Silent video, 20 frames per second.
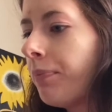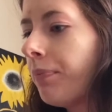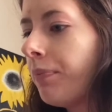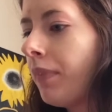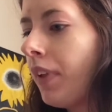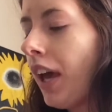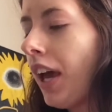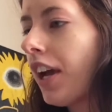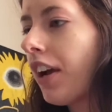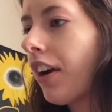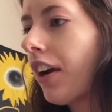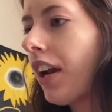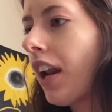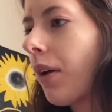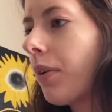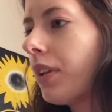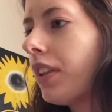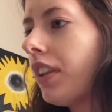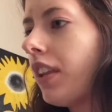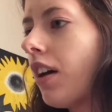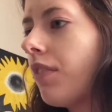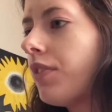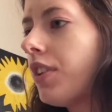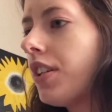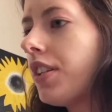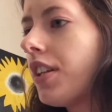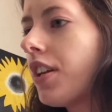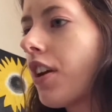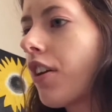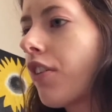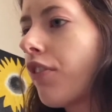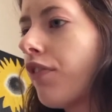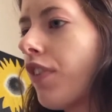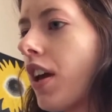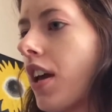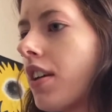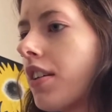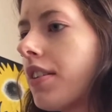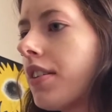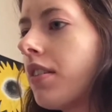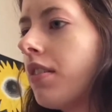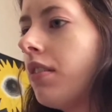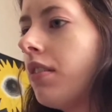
Aaron, I would love to see your face.